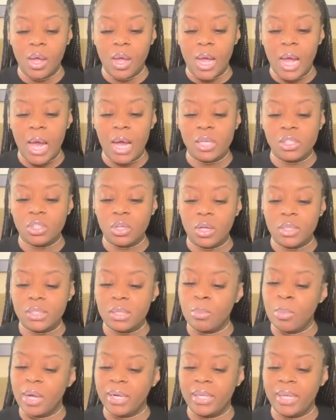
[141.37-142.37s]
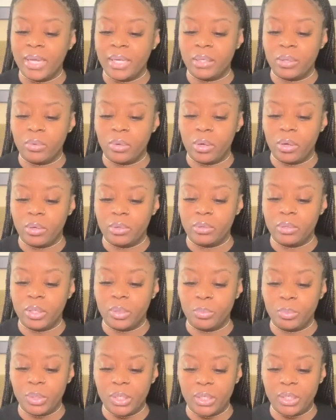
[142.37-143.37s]
I saw somebody at the
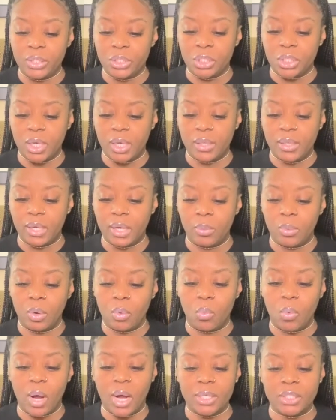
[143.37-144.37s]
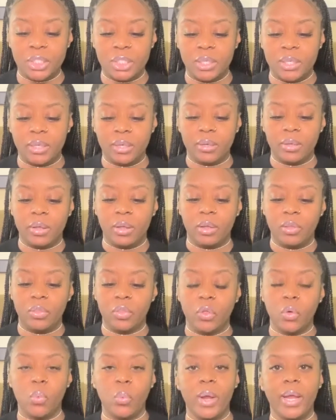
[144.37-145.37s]
beach and they were watching
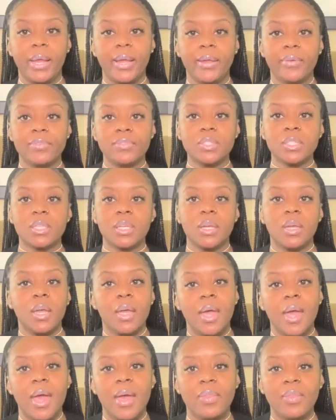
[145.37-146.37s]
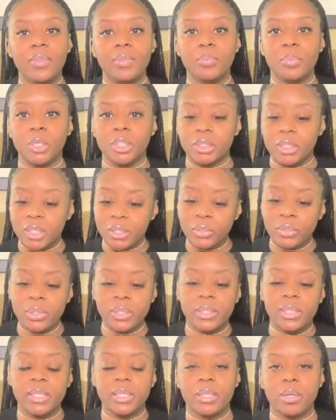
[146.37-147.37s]
the waves, and
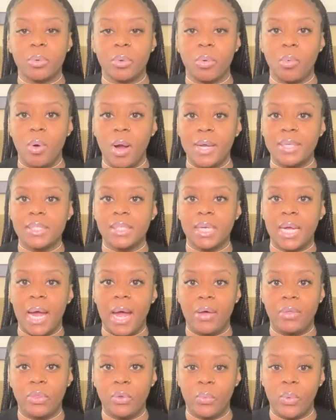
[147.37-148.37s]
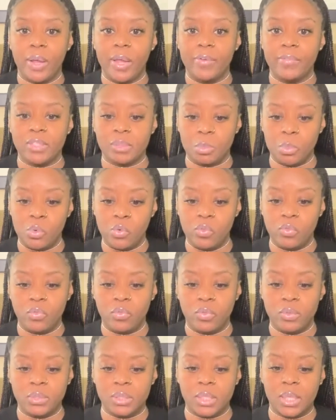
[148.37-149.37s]
particularly they were watching how the waves move,
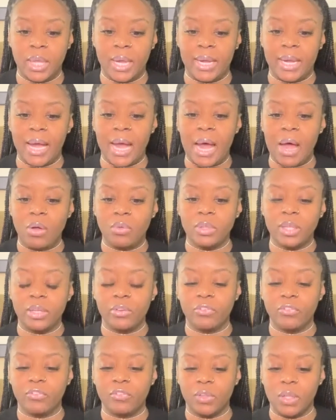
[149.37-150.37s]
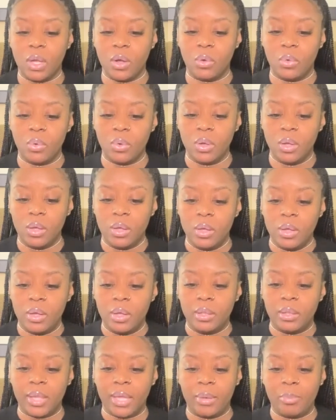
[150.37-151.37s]
like how they flow,
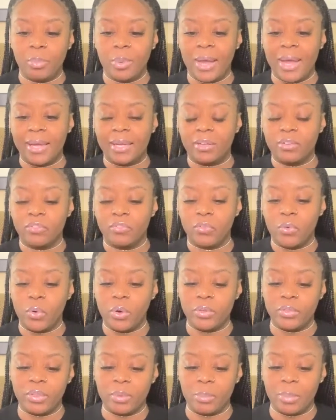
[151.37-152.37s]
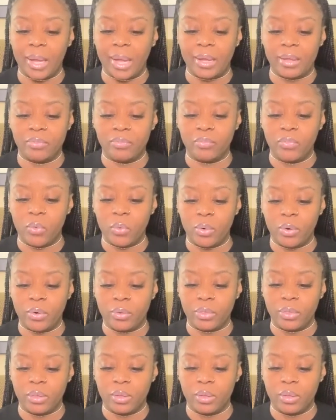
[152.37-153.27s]
like back and forth and back and forth.